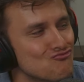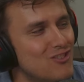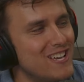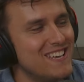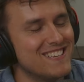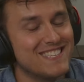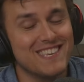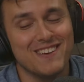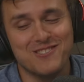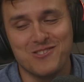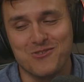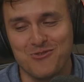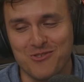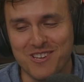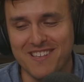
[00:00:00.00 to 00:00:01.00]
That sounds
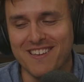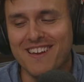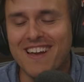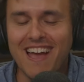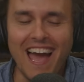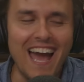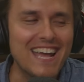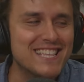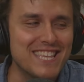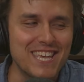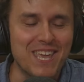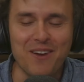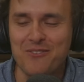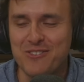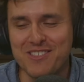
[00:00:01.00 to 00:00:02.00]
real. Act like
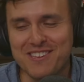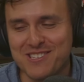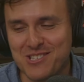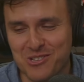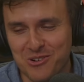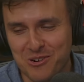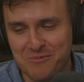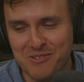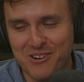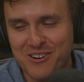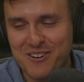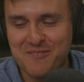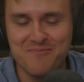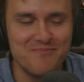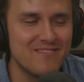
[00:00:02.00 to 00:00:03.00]
everything's normal.
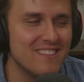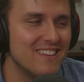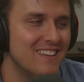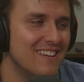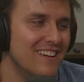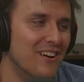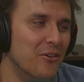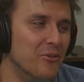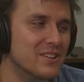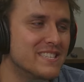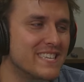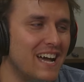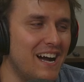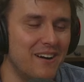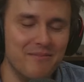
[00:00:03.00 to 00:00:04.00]
What's
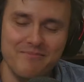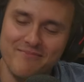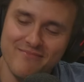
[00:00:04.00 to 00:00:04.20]
up?